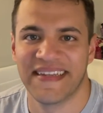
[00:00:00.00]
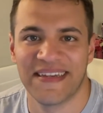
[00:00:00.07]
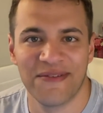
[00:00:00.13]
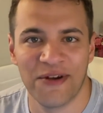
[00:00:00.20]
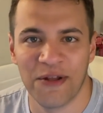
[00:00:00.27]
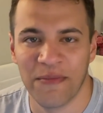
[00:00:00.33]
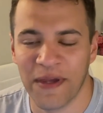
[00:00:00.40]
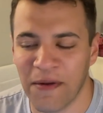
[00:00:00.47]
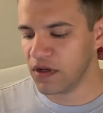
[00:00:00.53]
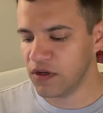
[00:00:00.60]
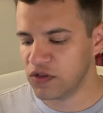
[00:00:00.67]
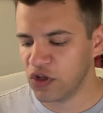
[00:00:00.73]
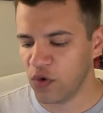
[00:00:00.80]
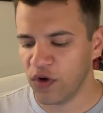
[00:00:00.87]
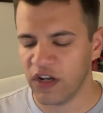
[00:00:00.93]
you know what I mean?
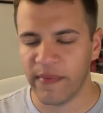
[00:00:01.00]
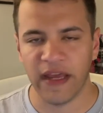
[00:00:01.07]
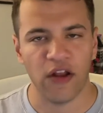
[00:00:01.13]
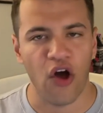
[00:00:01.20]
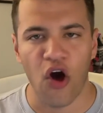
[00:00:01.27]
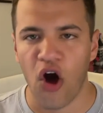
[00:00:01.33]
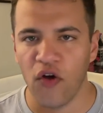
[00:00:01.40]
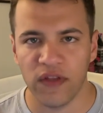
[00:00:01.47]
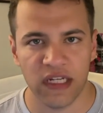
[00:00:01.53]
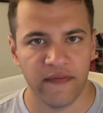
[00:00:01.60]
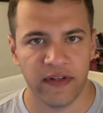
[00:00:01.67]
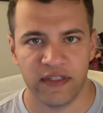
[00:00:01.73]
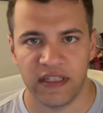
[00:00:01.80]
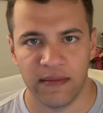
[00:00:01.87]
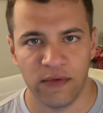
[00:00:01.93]
So it would have made all the
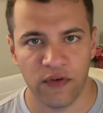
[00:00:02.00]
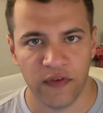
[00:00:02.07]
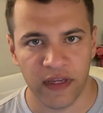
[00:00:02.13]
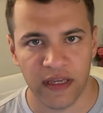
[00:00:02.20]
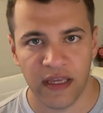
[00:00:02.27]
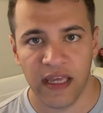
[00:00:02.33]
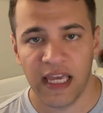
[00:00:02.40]
difference in the movie.